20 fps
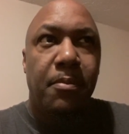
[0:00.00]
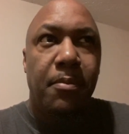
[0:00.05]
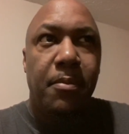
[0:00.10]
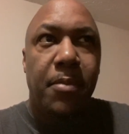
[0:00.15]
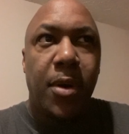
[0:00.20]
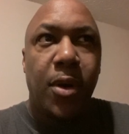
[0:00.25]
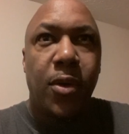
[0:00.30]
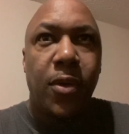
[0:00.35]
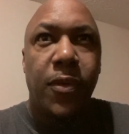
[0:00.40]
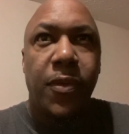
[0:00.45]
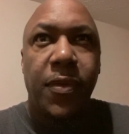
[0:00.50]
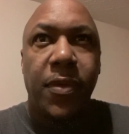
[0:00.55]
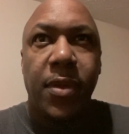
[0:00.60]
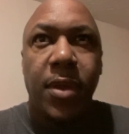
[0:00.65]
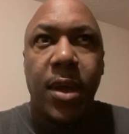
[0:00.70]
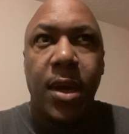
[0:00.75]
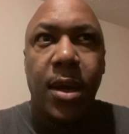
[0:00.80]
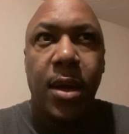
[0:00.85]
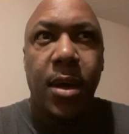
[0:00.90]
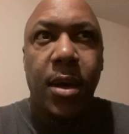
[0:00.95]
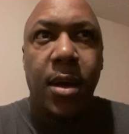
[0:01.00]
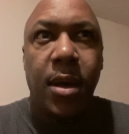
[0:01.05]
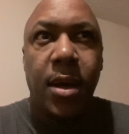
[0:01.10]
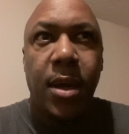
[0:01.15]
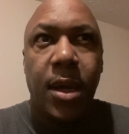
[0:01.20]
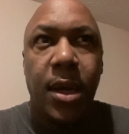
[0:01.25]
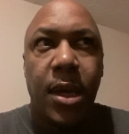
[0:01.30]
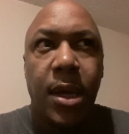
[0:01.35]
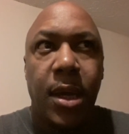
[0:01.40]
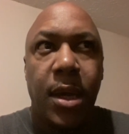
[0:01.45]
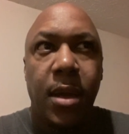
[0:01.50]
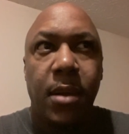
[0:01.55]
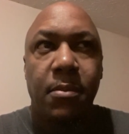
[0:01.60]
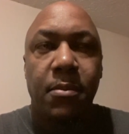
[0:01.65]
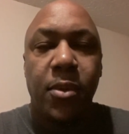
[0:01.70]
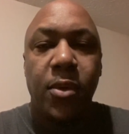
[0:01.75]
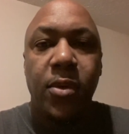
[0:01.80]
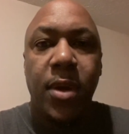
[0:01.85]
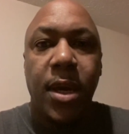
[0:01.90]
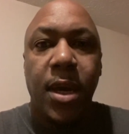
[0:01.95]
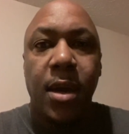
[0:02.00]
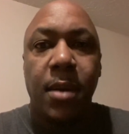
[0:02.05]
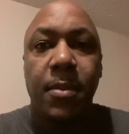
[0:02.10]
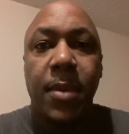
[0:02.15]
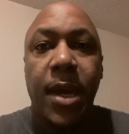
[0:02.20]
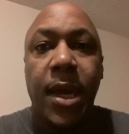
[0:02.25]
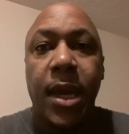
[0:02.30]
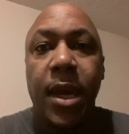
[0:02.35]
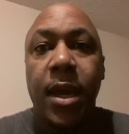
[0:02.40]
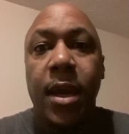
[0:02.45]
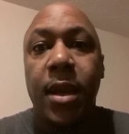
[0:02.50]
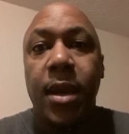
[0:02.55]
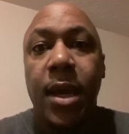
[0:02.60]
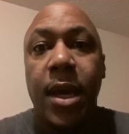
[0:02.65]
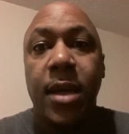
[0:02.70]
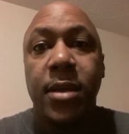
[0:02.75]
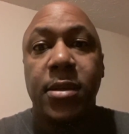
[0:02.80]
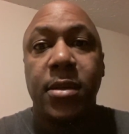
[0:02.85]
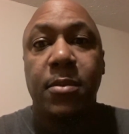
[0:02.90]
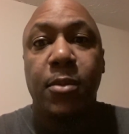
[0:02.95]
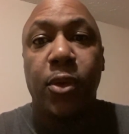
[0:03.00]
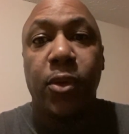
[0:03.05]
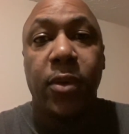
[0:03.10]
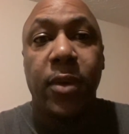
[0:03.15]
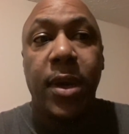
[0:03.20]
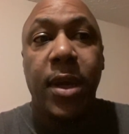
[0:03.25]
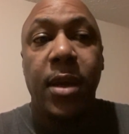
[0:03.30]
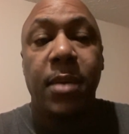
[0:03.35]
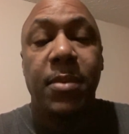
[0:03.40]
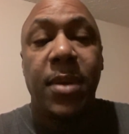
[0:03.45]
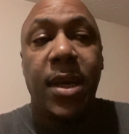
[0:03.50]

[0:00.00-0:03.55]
both in boot camp and as a Marine,